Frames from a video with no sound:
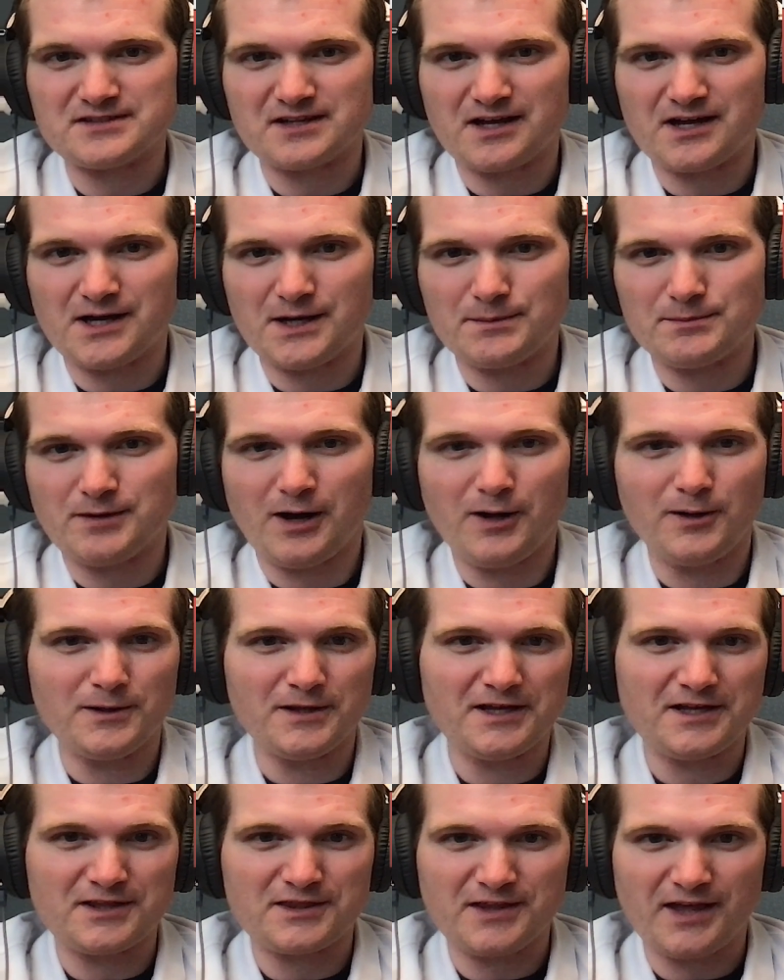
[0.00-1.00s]
Um, I'll
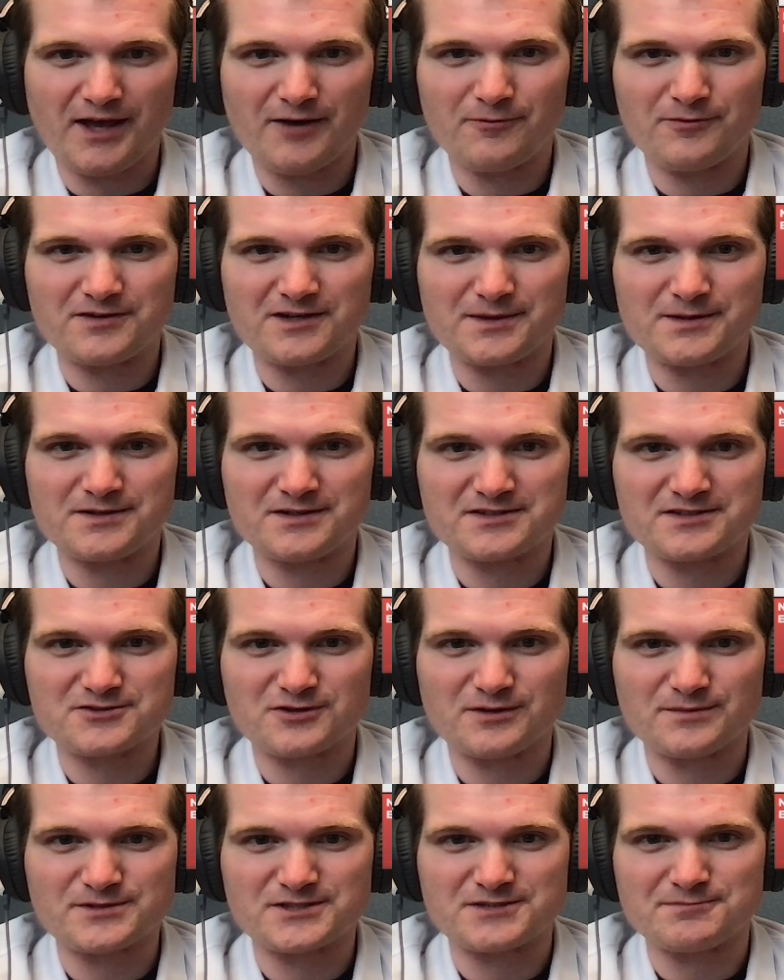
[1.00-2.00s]
link that one in the
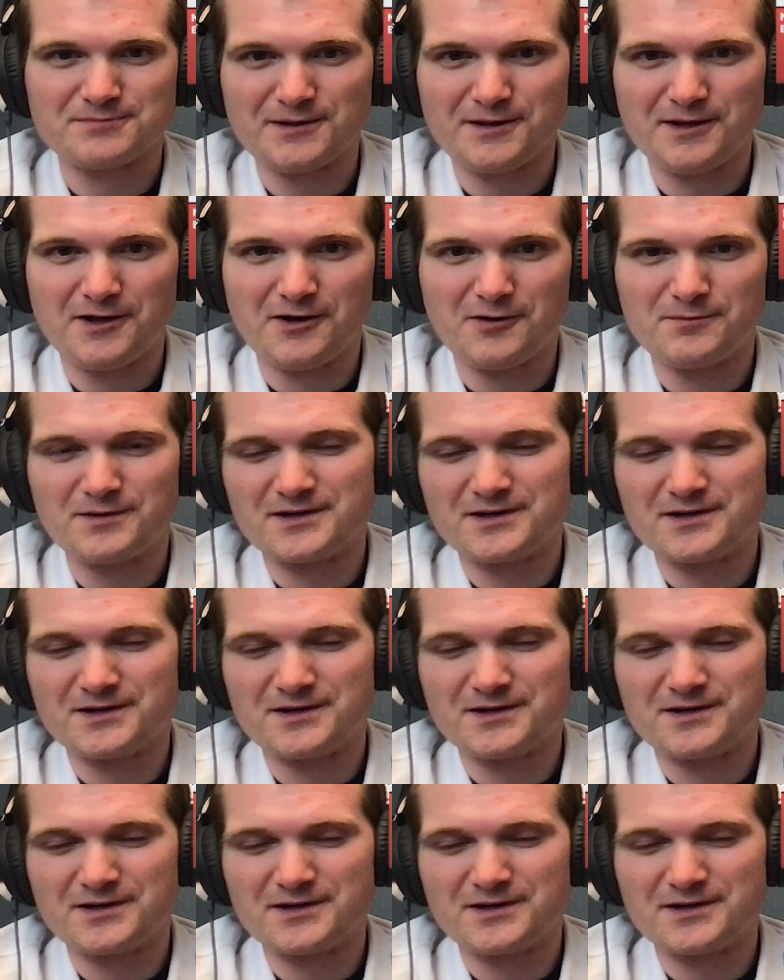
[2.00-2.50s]
description below,